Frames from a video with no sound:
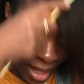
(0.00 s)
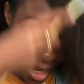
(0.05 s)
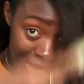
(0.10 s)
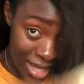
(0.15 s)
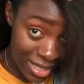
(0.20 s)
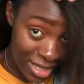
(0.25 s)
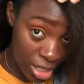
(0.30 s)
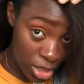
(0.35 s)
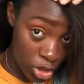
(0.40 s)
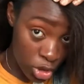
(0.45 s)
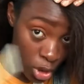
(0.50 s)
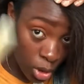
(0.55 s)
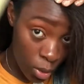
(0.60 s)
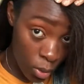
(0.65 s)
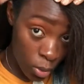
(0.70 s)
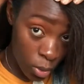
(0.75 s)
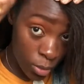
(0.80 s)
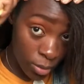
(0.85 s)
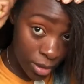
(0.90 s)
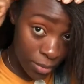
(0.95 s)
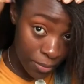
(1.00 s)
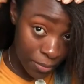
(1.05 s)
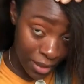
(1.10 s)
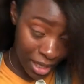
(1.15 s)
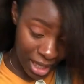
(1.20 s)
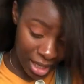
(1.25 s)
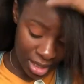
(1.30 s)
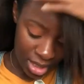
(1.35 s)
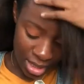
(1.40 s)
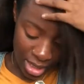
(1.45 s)
attention will be
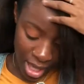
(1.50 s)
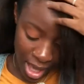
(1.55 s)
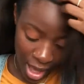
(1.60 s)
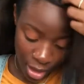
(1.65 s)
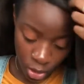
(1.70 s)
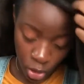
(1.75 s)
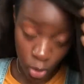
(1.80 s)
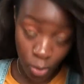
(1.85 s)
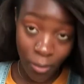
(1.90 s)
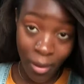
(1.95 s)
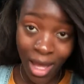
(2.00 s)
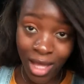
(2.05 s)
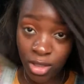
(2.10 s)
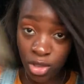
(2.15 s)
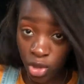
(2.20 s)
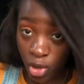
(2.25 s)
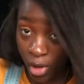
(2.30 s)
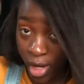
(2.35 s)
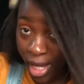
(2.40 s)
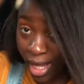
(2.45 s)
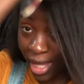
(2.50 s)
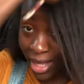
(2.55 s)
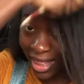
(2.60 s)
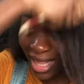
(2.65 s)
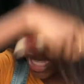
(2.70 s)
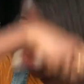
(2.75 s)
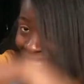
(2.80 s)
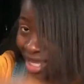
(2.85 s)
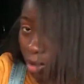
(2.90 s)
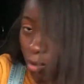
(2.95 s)
paid to how you pat your hair.
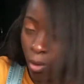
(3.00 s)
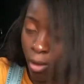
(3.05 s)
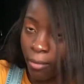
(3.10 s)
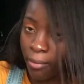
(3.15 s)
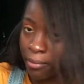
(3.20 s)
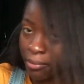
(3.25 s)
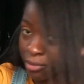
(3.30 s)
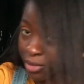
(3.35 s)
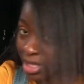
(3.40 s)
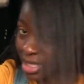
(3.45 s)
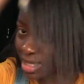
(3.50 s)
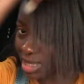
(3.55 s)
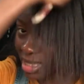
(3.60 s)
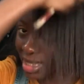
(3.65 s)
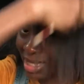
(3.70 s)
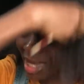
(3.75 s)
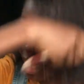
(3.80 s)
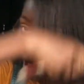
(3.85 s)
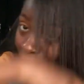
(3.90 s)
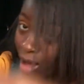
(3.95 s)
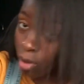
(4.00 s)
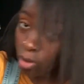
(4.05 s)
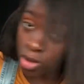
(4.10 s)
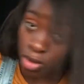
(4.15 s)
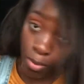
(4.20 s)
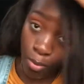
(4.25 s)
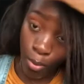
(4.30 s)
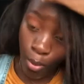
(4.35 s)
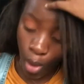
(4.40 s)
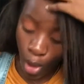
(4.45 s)
That's like what brings the style
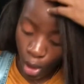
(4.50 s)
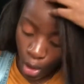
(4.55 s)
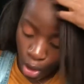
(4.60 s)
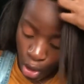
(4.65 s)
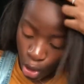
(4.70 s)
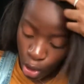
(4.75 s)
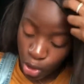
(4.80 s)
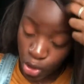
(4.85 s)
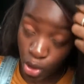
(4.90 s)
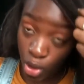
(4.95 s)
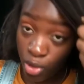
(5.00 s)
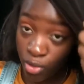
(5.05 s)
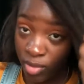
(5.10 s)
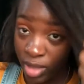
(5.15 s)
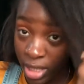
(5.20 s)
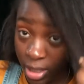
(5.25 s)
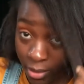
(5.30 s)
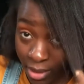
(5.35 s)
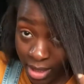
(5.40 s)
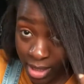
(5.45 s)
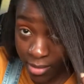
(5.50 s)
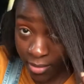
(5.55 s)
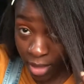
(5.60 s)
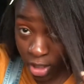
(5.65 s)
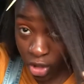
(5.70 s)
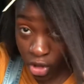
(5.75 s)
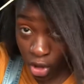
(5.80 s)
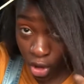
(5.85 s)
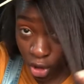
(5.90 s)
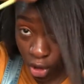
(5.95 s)
out more. So you really want to
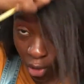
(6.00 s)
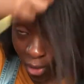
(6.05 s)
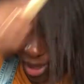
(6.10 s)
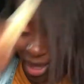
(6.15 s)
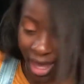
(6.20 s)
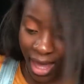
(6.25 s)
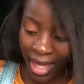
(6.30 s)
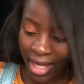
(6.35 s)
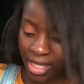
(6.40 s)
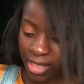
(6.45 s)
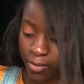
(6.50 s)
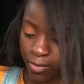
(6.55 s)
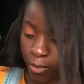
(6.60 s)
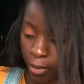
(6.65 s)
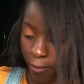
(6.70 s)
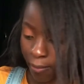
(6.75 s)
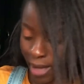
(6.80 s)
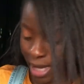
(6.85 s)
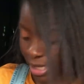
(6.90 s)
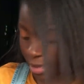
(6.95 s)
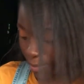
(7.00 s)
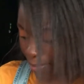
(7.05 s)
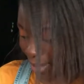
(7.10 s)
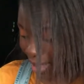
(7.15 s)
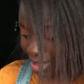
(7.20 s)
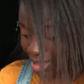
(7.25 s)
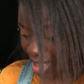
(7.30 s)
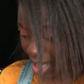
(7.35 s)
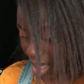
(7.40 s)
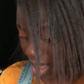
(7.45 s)
make sure your hair is properly
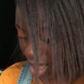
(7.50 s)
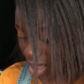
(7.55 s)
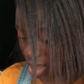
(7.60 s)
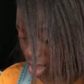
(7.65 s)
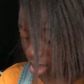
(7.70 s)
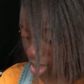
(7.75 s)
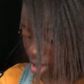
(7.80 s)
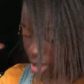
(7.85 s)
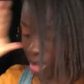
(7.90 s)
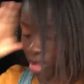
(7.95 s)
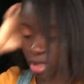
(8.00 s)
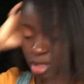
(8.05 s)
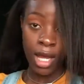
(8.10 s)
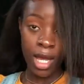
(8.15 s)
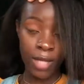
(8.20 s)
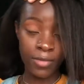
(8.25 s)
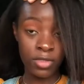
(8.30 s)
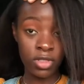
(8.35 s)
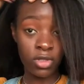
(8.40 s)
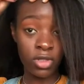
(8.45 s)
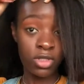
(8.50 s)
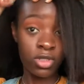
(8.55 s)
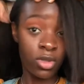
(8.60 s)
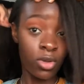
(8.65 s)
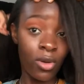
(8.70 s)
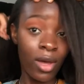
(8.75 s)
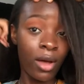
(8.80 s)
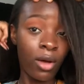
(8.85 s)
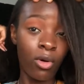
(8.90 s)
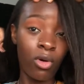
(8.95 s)
patted. I'm just going to
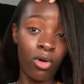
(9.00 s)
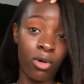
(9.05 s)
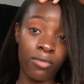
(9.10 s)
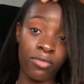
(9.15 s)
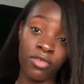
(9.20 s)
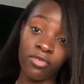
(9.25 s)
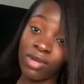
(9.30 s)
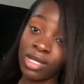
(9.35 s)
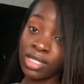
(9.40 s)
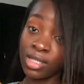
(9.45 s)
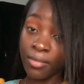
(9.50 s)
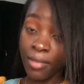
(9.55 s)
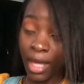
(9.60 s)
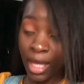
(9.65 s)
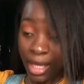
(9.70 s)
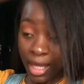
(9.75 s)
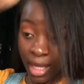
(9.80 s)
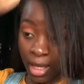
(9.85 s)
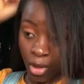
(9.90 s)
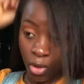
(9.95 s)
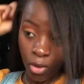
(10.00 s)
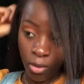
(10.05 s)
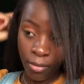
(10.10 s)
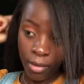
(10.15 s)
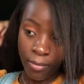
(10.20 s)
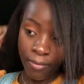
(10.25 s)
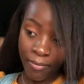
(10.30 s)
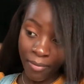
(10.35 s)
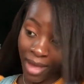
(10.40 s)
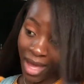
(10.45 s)
go and comb the rest of my hair, comb
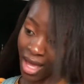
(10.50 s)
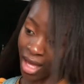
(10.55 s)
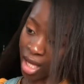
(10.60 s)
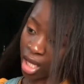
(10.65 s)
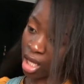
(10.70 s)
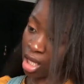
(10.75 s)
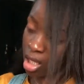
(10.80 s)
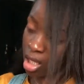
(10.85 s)
it back